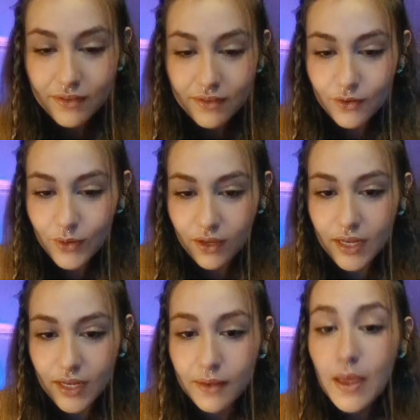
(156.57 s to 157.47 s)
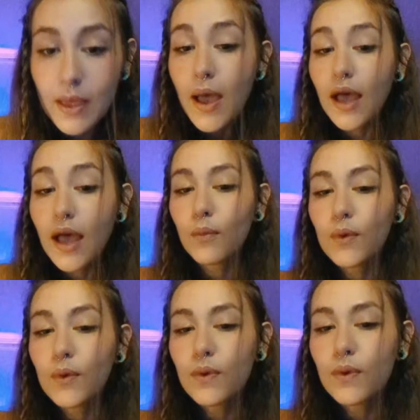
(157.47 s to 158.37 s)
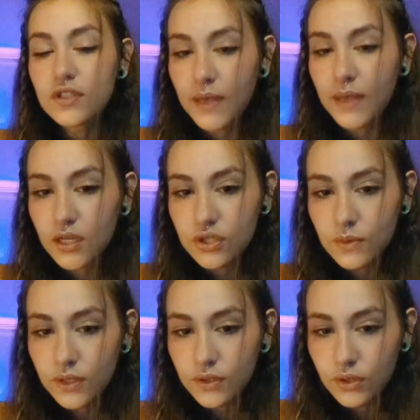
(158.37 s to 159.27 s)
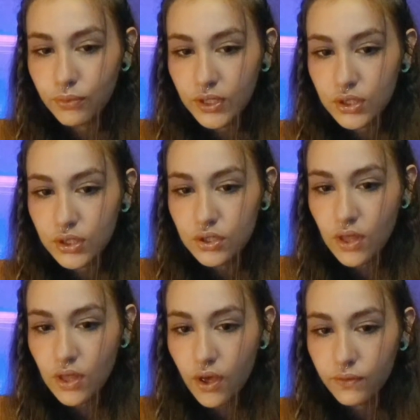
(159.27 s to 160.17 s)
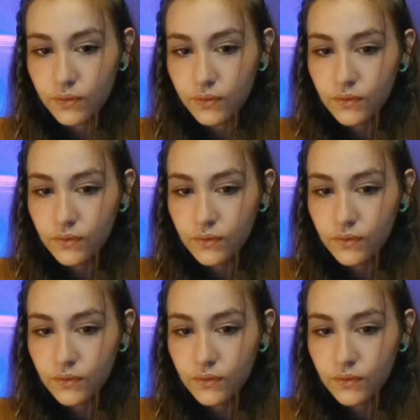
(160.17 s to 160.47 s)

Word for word: Click on it. Um, we will just banish you under your bridge, though.